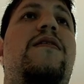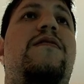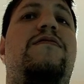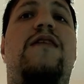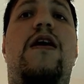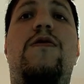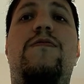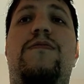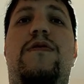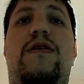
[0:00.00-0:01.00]
So
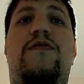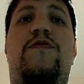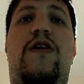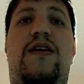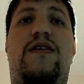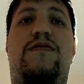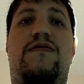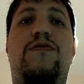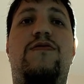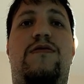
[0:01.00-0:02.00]
if I
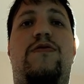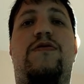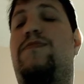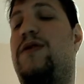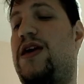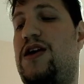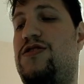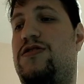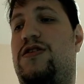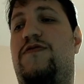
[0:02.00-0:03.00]
do the
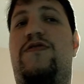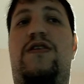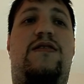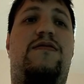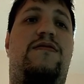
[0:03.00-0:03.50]
multiplication of this,